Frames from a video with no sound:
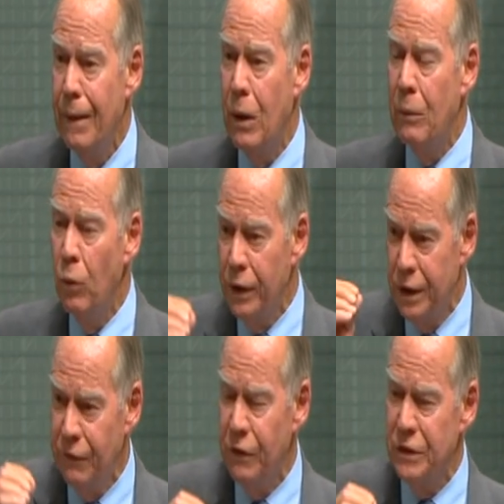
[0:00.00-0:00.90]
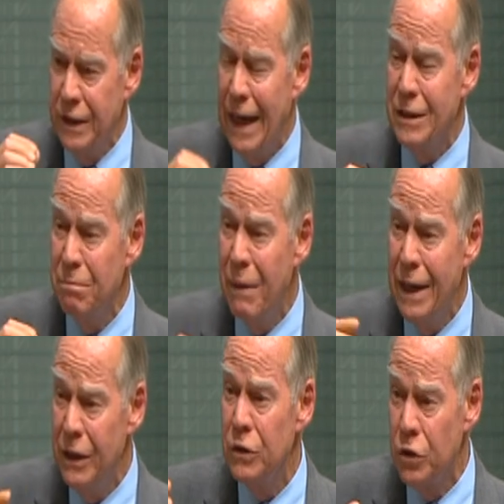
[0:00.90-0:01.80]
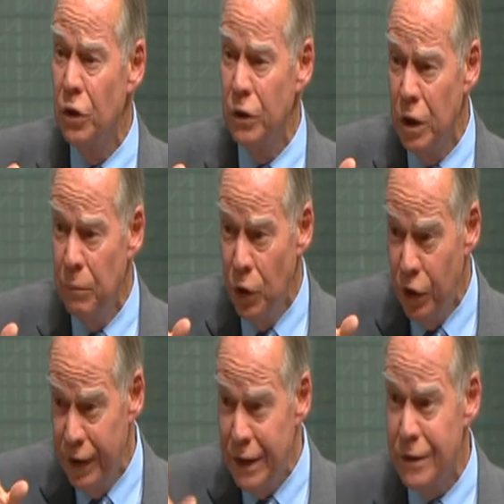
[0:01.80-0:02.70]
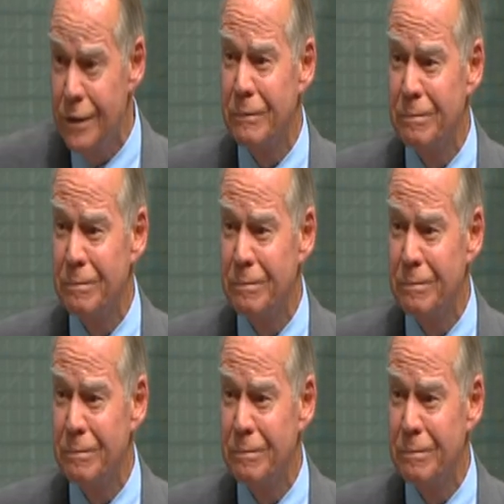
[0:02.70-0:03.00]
and what a difference it has made in certain communities